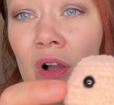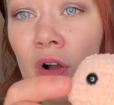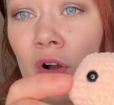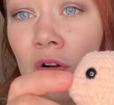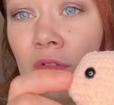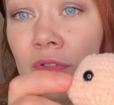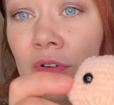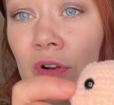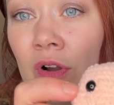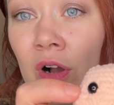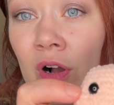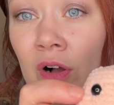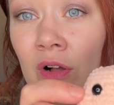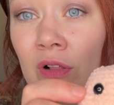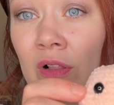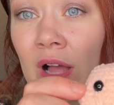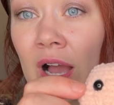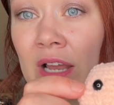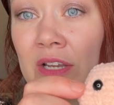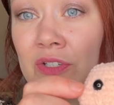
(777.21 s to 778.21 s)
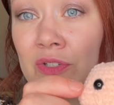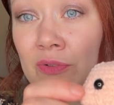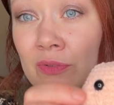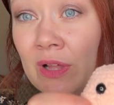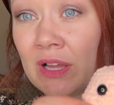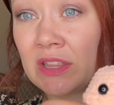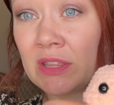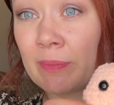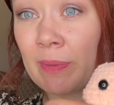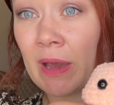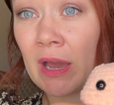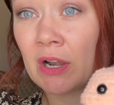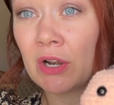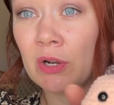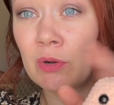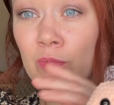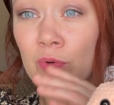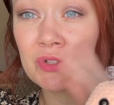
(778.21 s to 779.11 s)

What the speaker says: overall, I do like the pattern.